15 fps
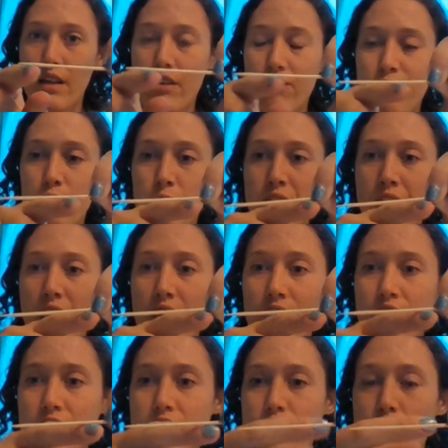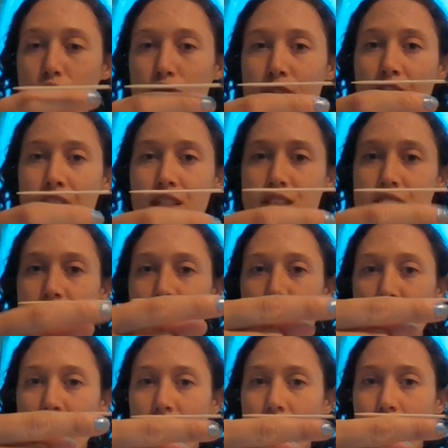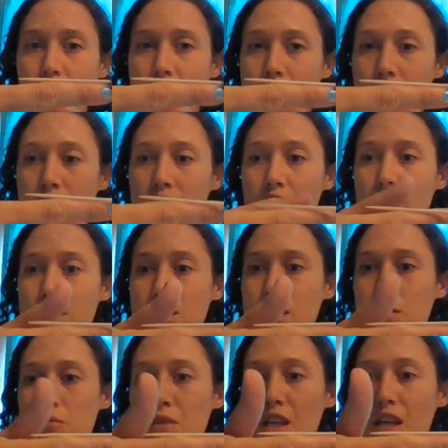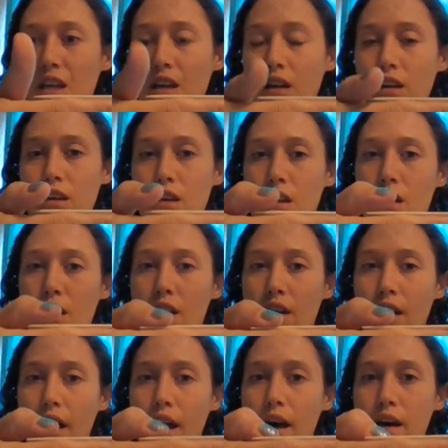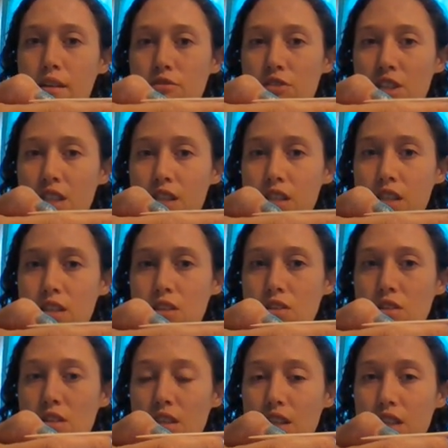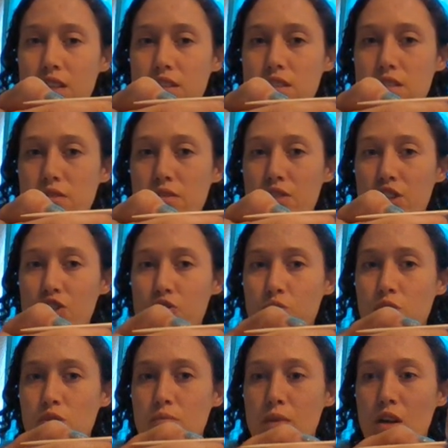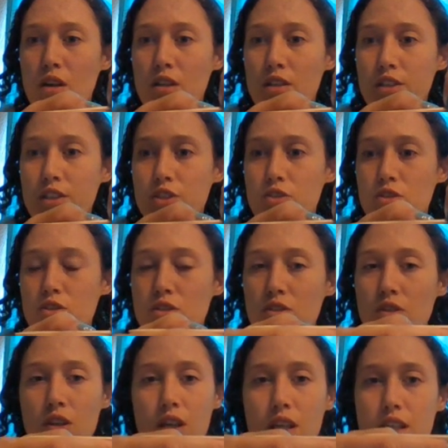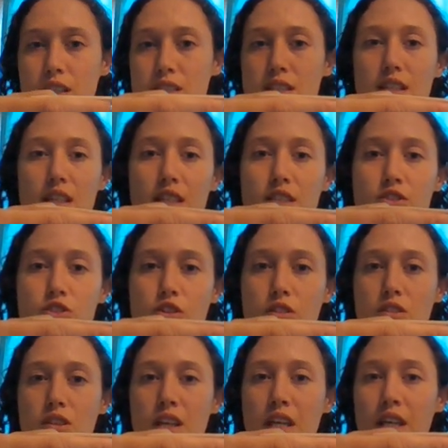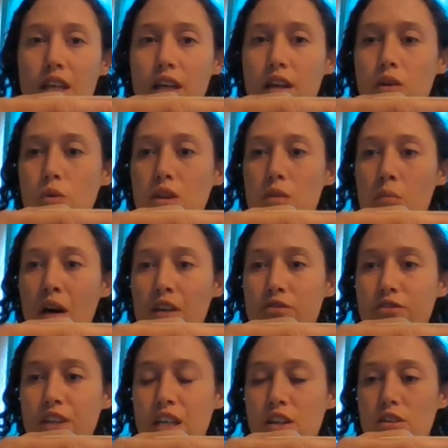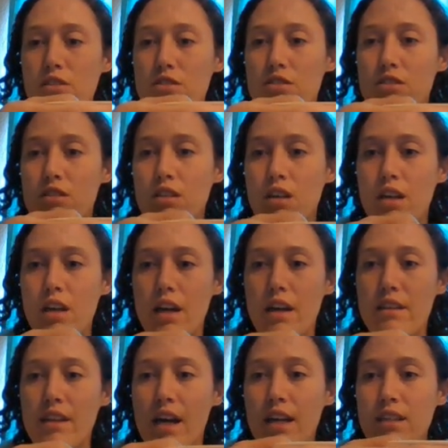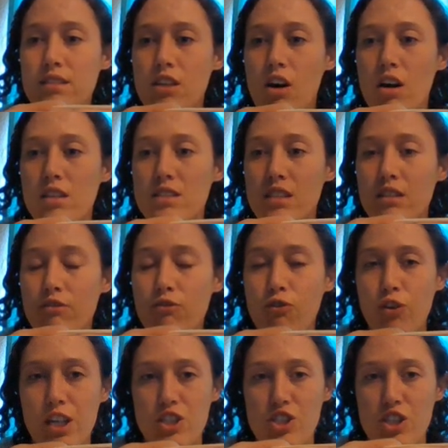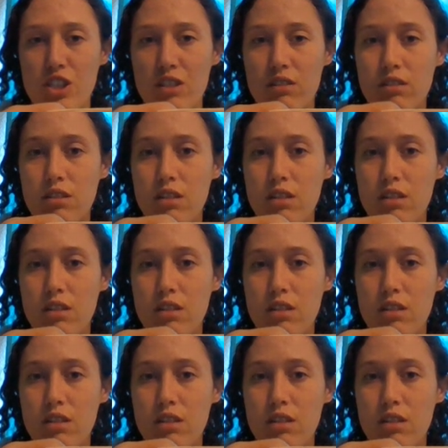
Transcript: If we have this whole flat section laying on something, every little individual molecule is interlinking with my fingers, and that is causing friction.